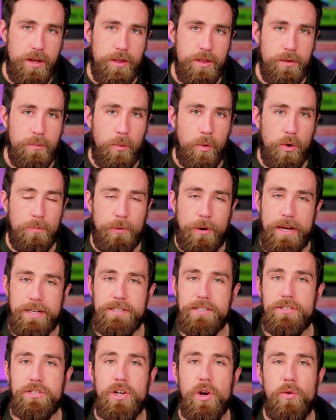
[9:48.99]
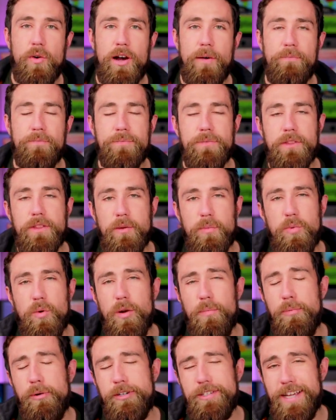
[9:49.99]
The more prices go up, the
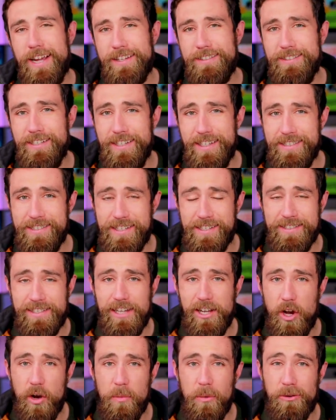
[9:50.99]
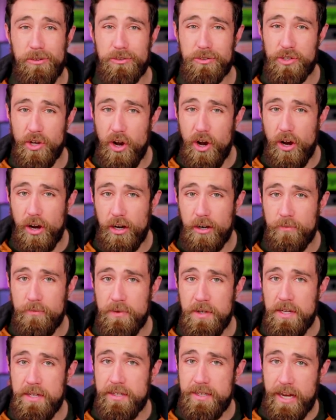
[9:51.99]
more protected existing homeowners are.
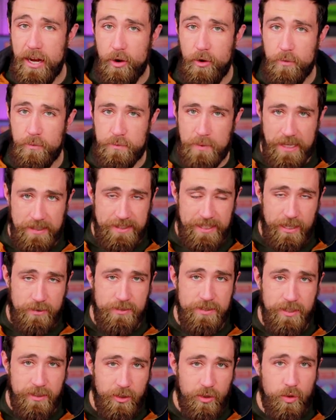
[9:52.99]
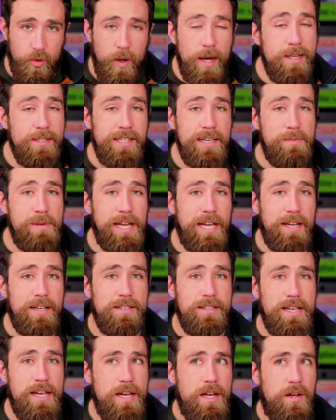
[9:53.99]
Now, that sounds a little crazy
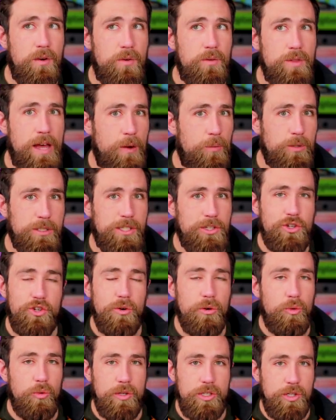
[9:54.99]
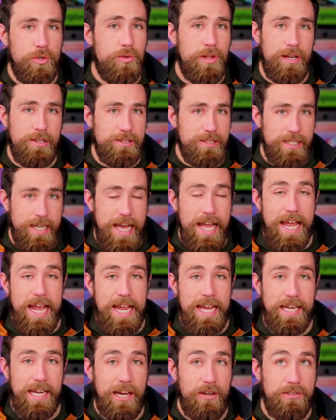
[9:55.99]
because that wasn't true in
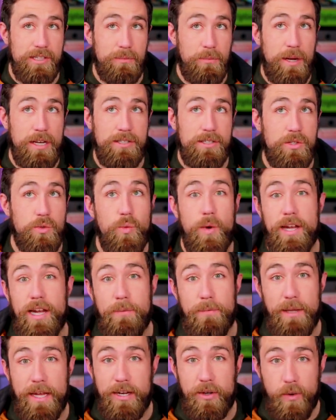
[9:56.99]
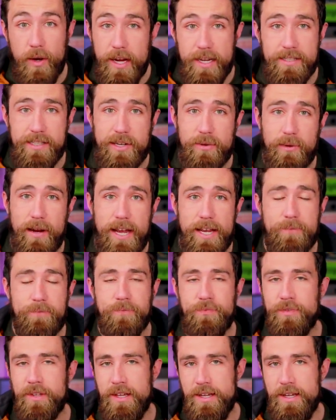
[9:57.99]
2008. Housing prices went up like crazy, right?